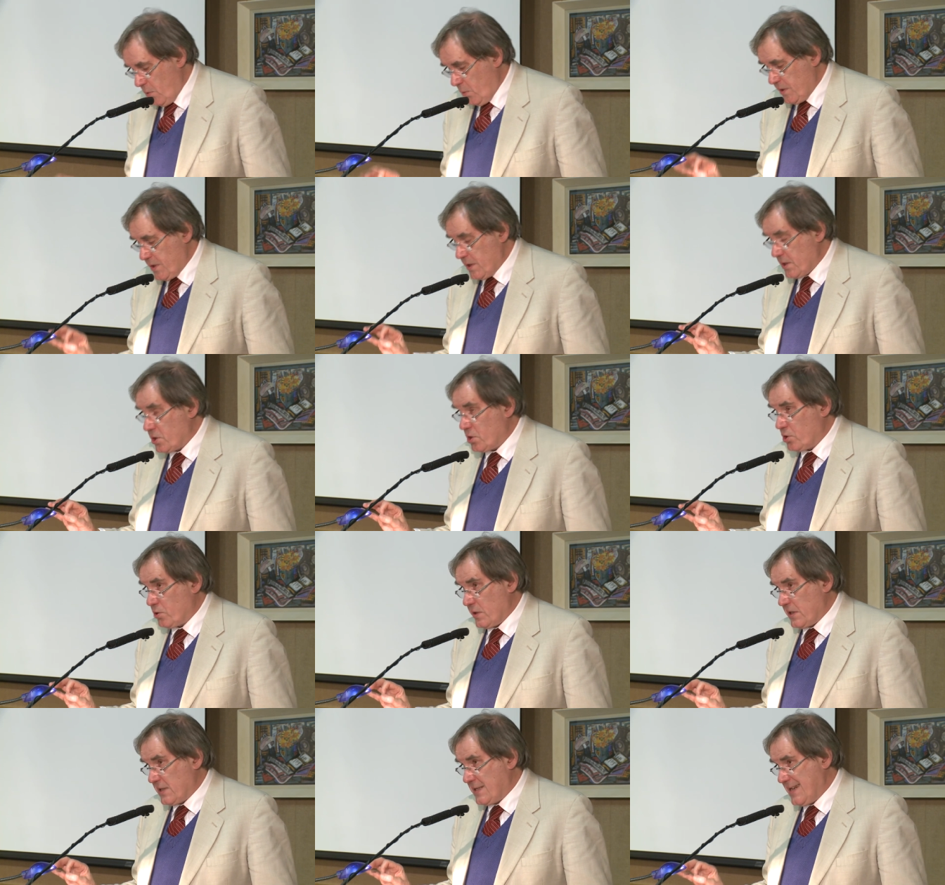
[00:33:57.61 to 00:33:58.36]
with its
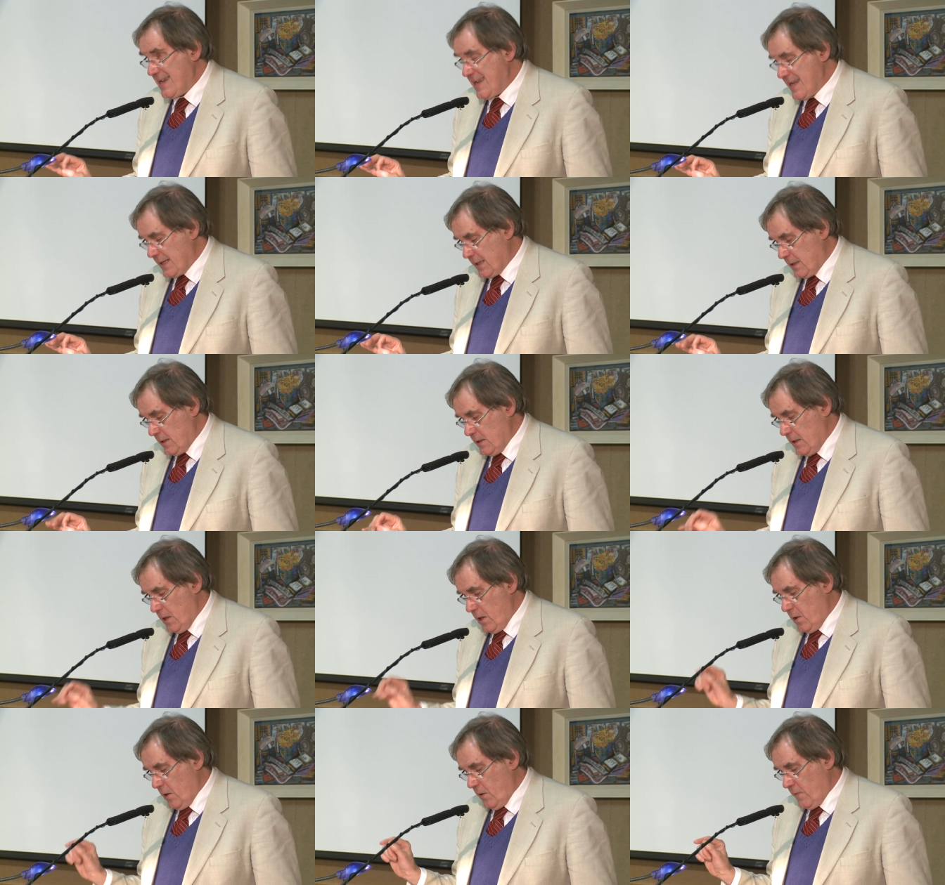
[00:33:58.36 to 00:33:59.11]
critique
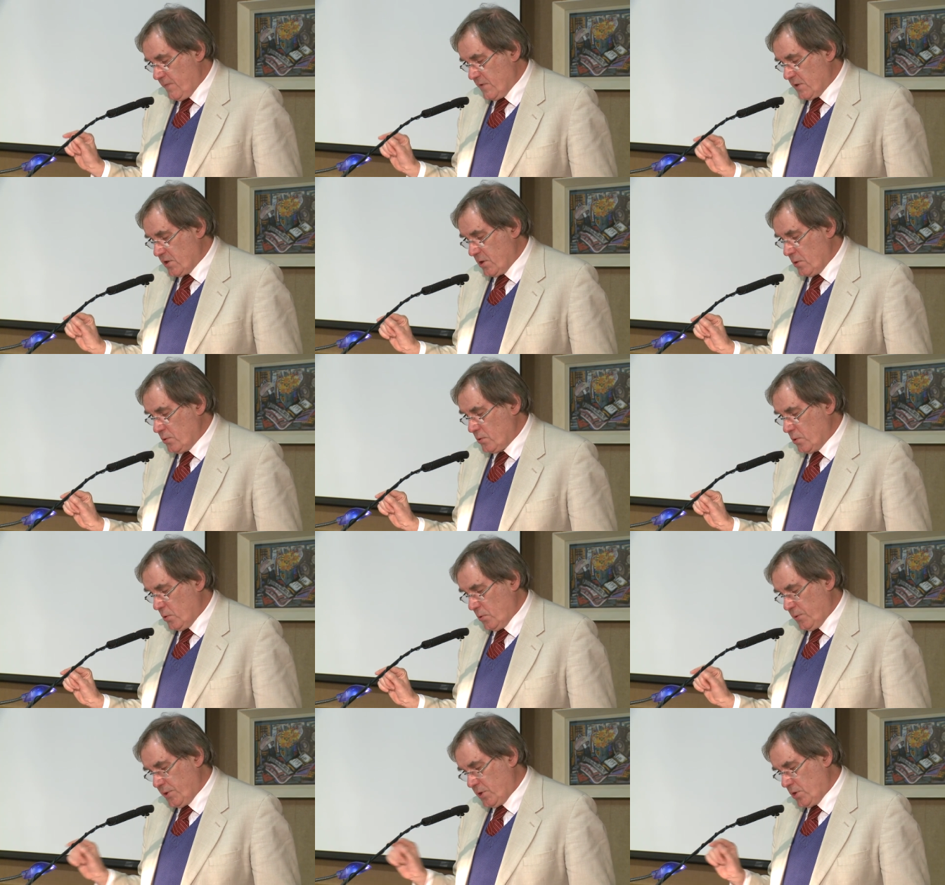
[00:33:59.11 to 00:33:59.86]
of the so
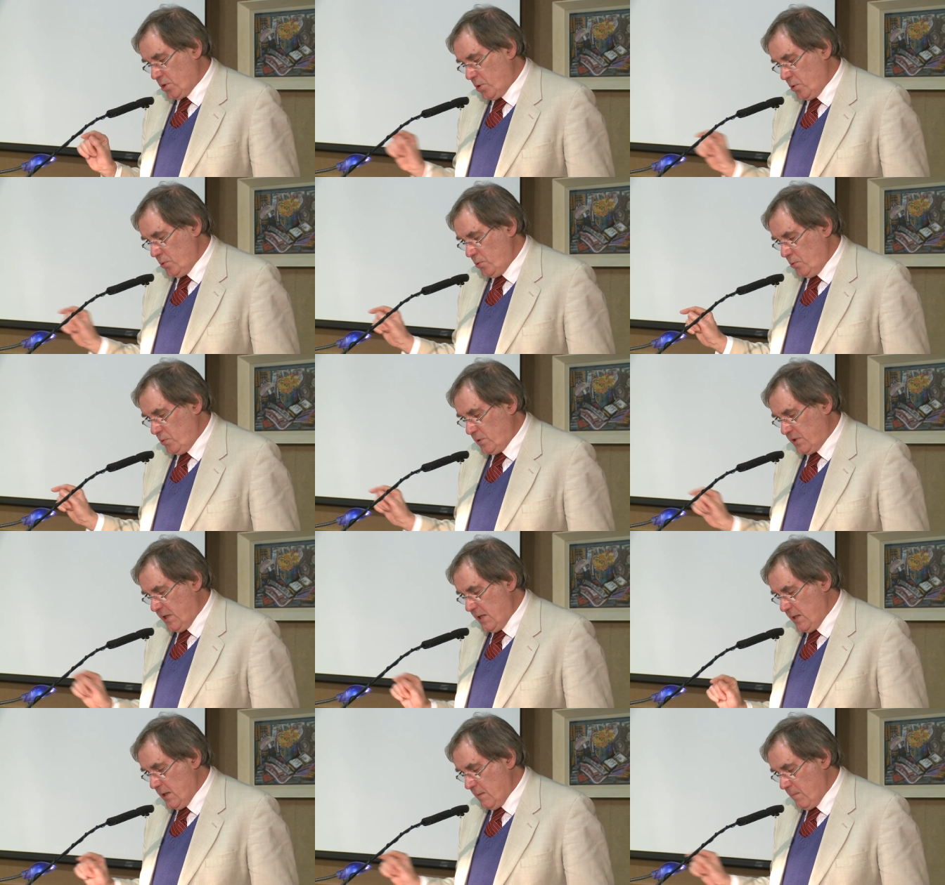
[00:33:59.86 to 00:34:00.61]
called two
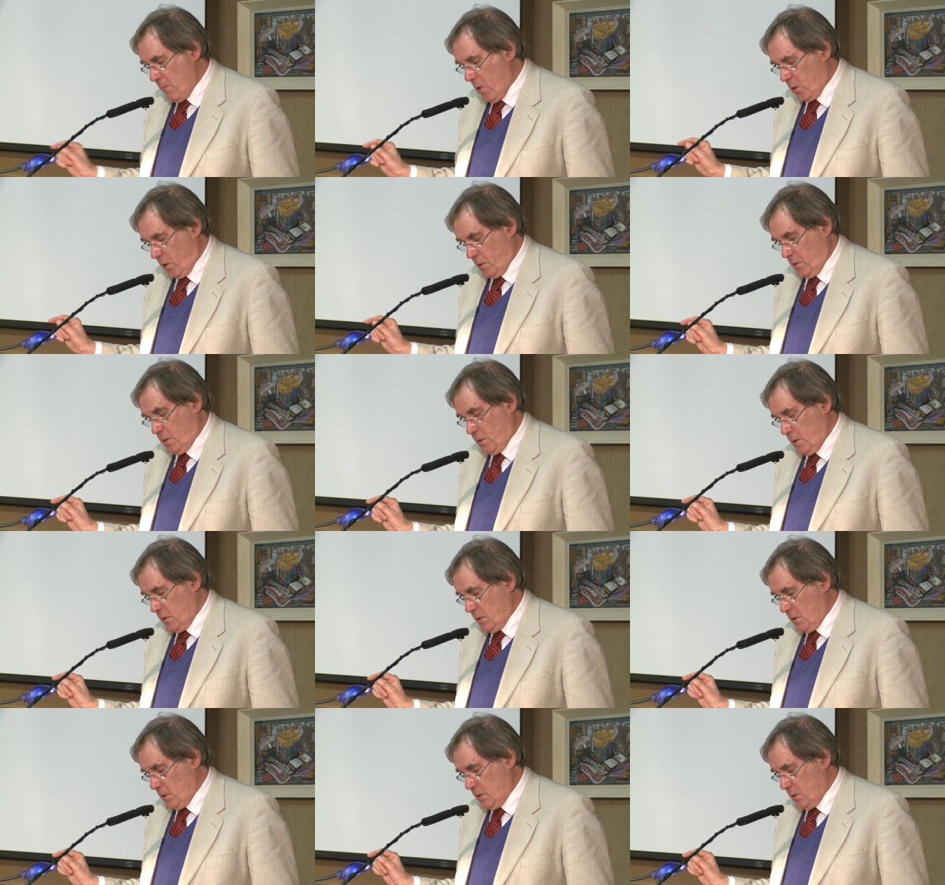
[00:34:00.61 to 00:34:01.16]
tier model,